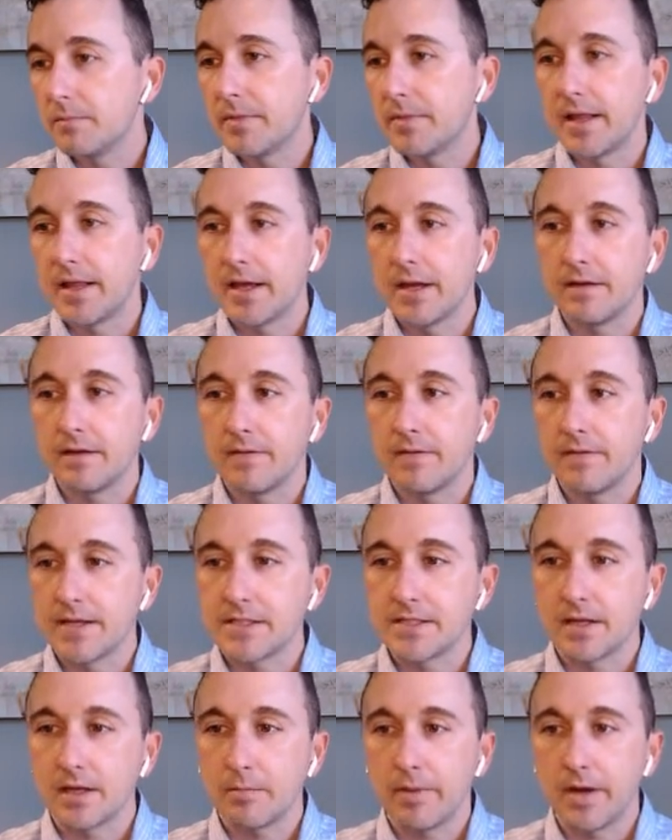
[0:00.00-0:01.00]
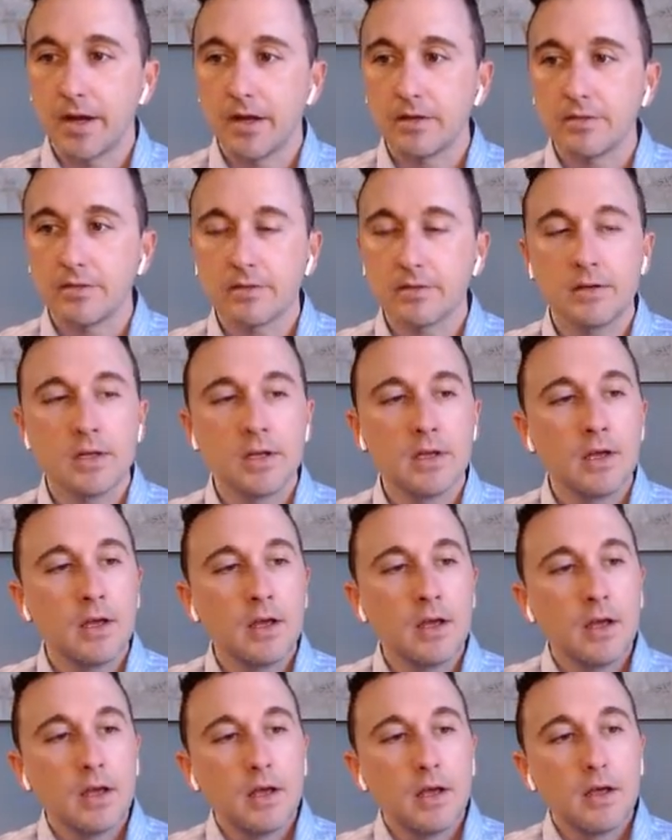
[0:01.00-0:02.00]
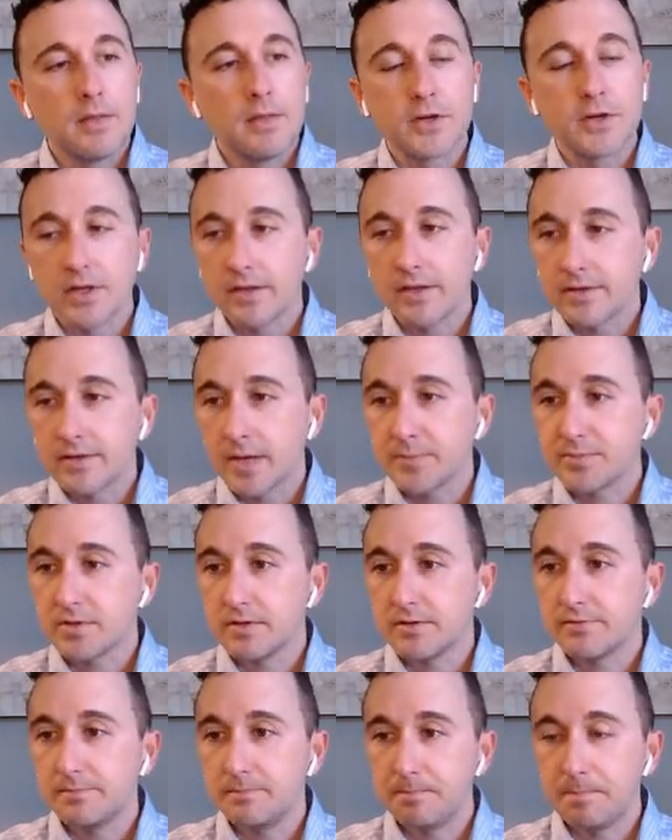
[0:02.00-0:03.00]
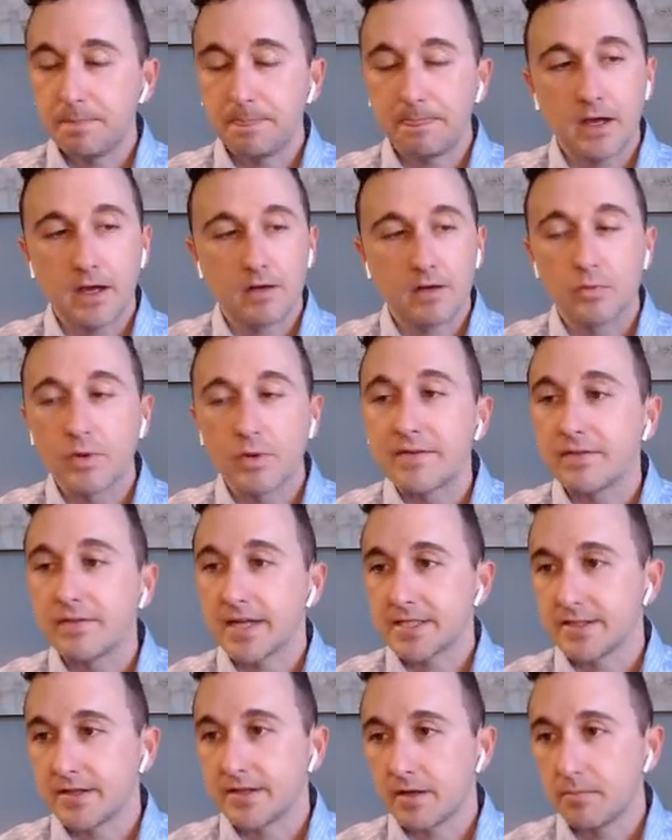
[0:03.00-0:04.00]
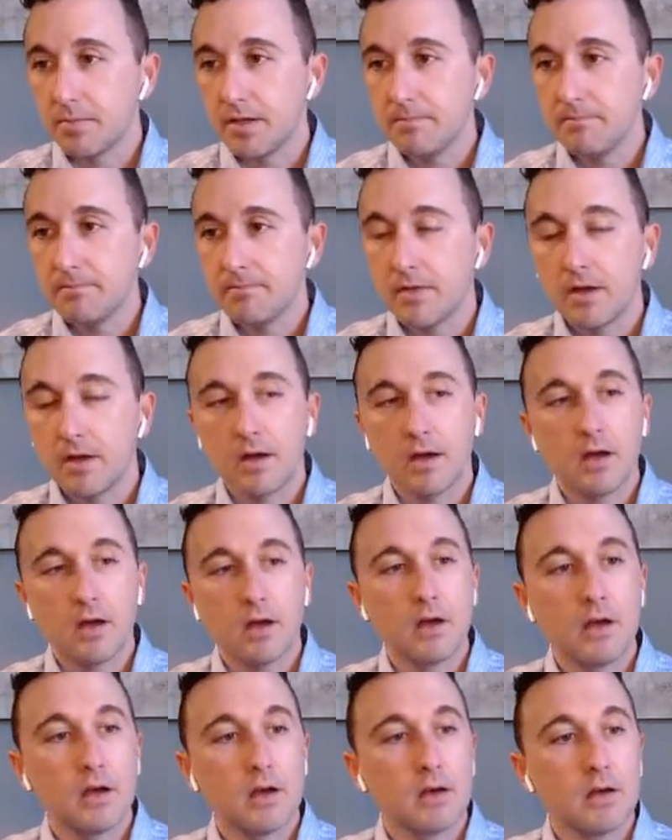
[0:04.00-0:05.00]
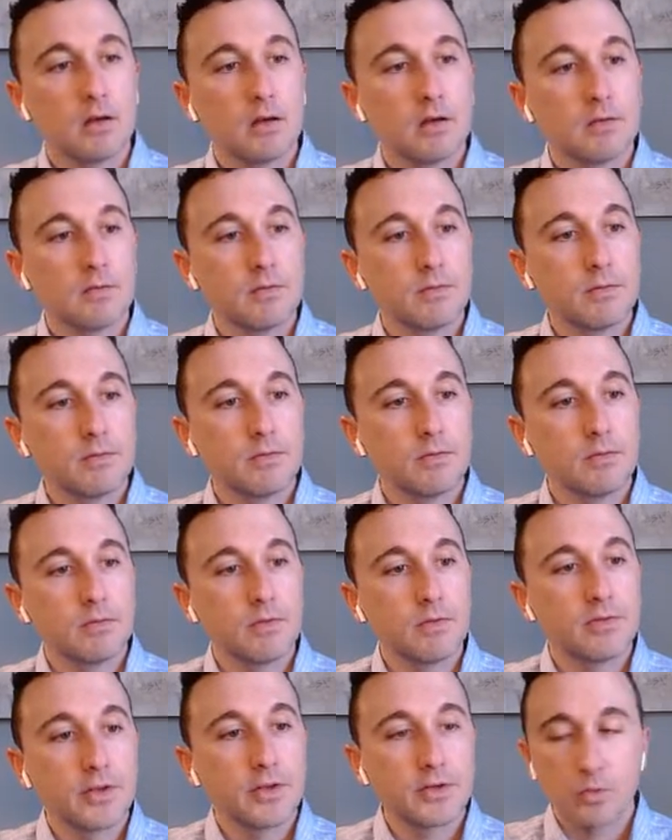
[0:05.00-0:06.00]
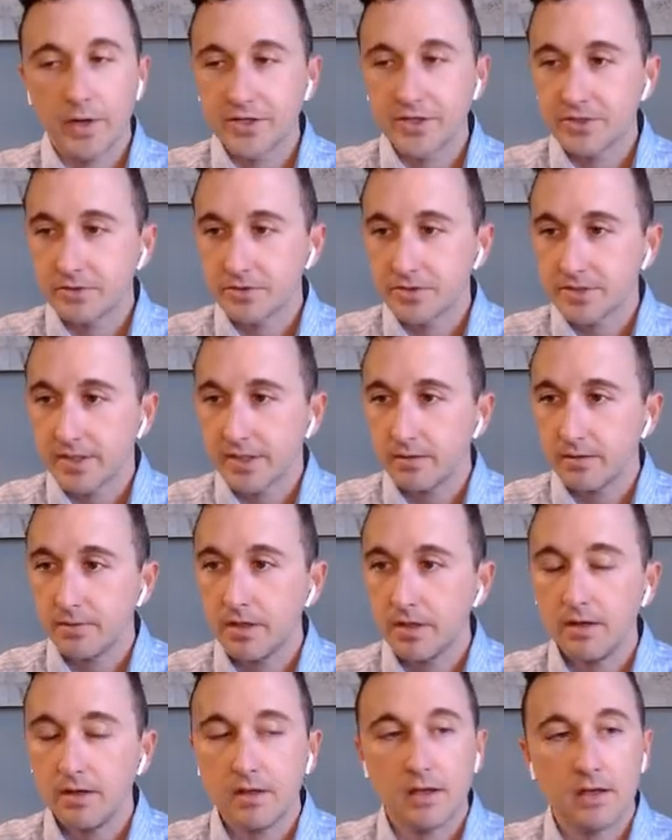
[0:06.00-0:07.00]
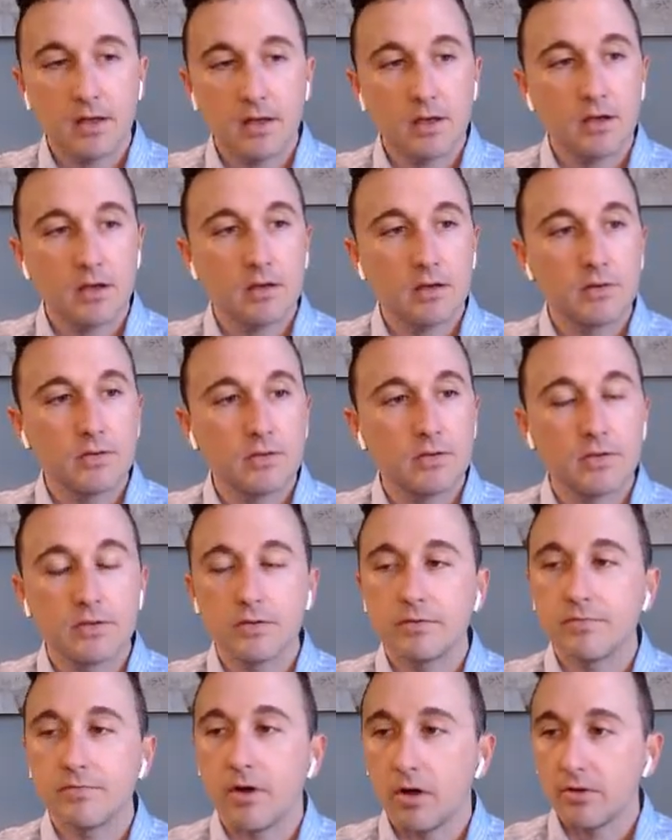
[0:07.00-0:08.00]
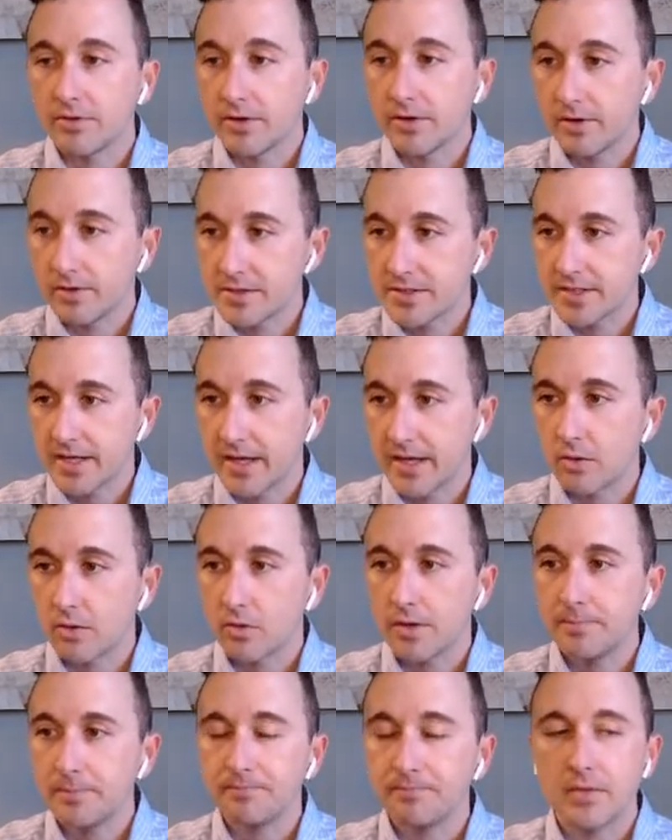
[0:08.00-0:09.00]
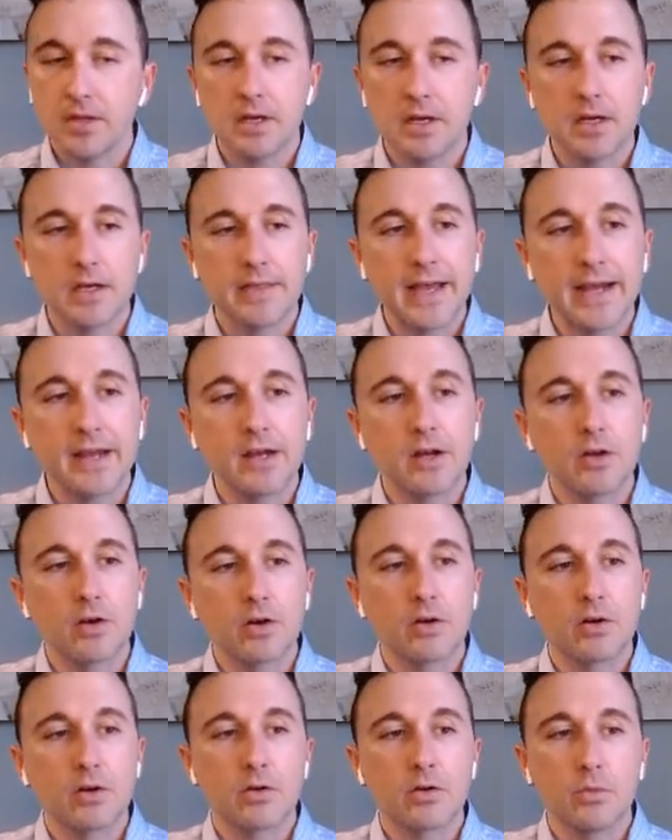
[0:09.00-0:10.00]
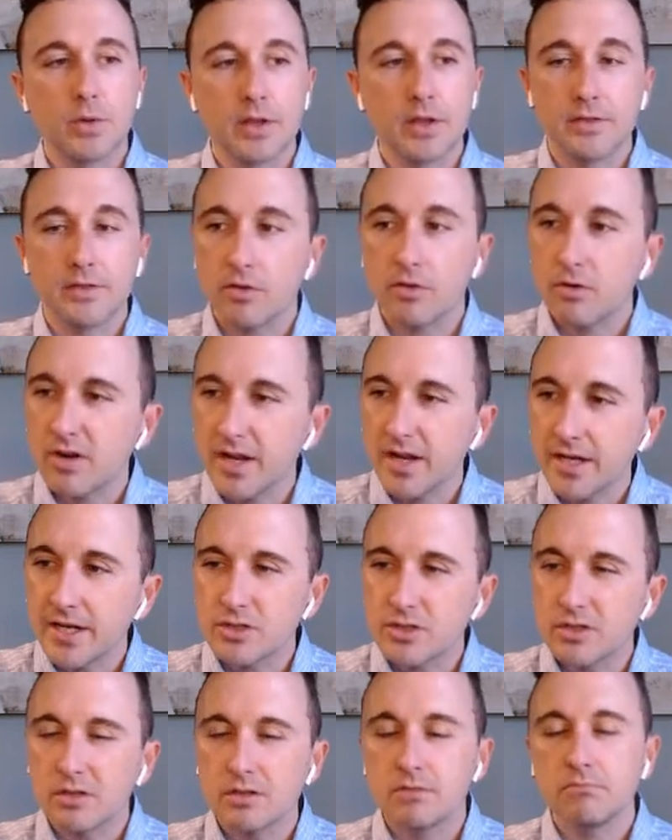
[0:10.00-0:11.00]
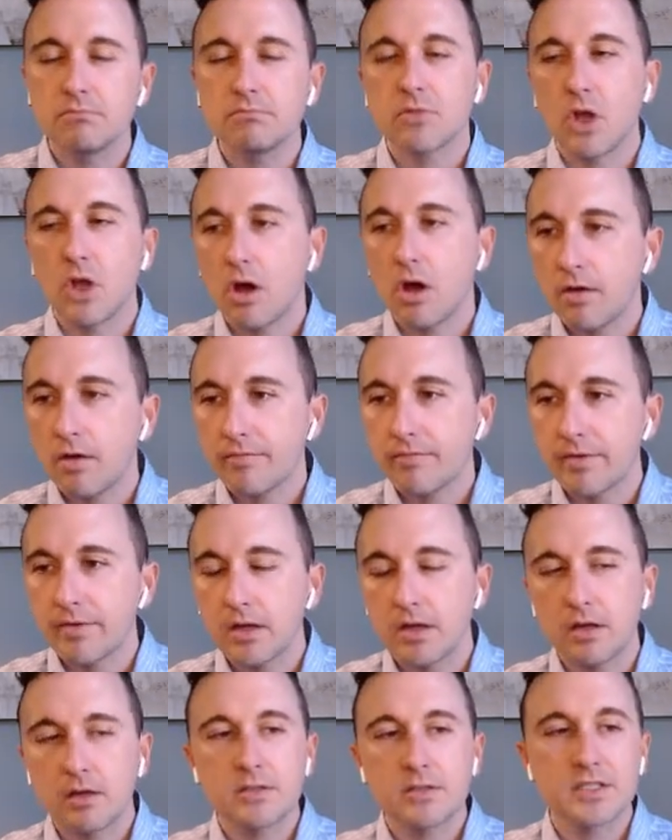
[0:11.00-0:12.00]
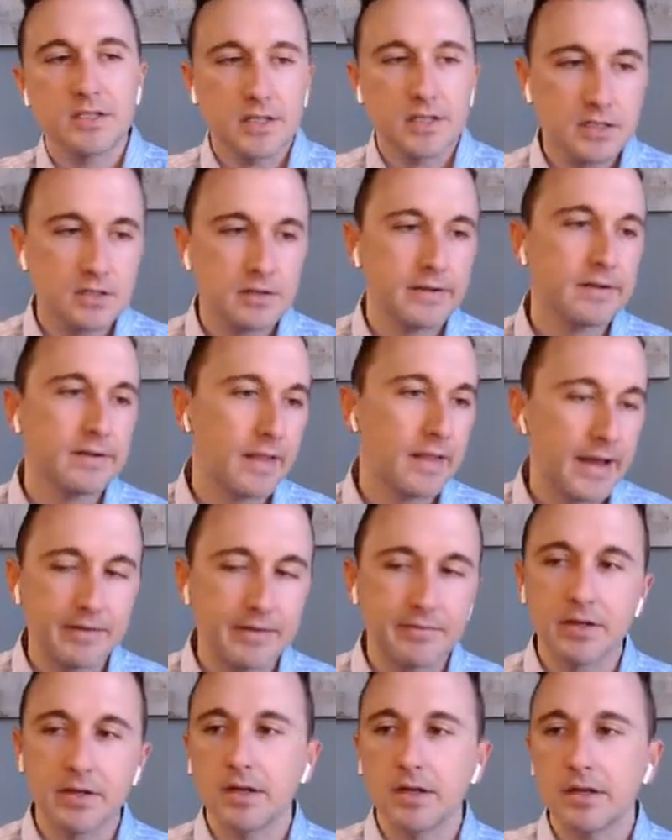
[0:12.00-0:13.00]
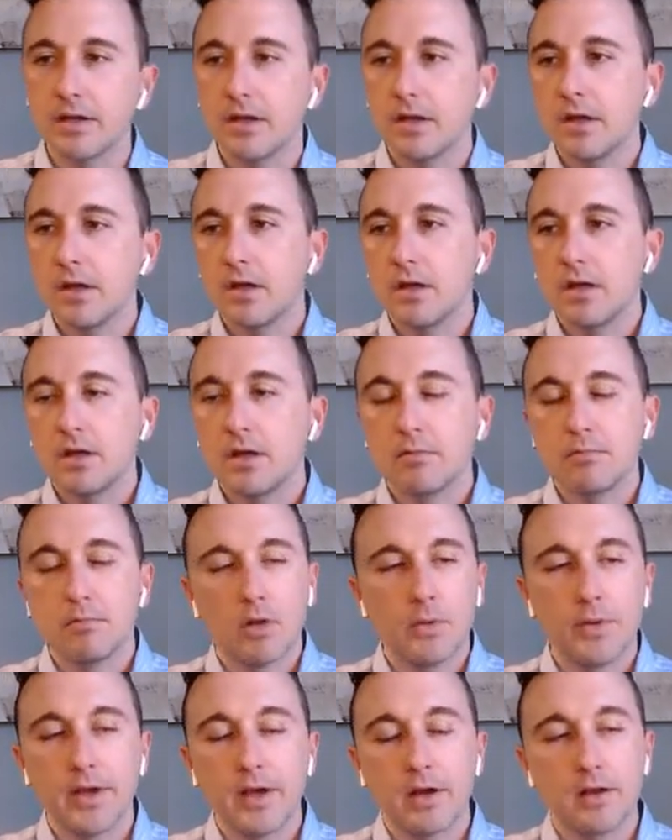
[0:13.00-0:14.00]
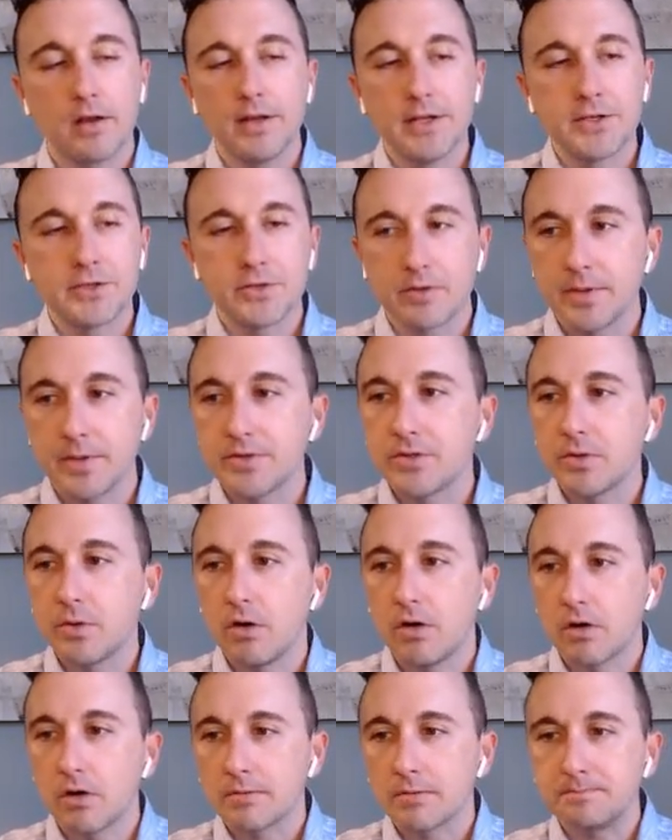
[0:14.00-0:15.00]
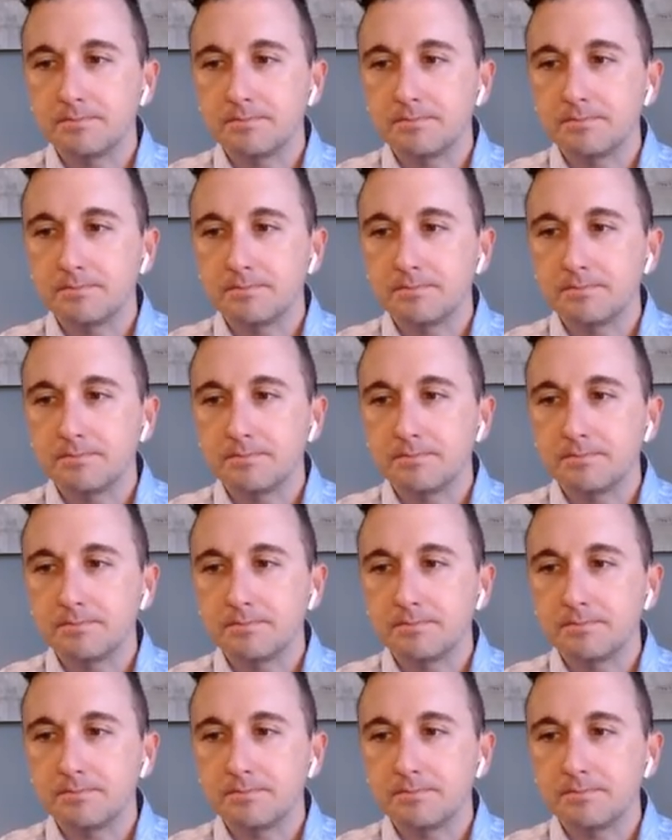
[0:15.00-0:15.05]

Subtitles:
they syncopize. There's other types of reflex syncope. Situational syncope falls under this category. That can occur with urination, coughing, sneezing, laughing, blowing on an instrument too hard,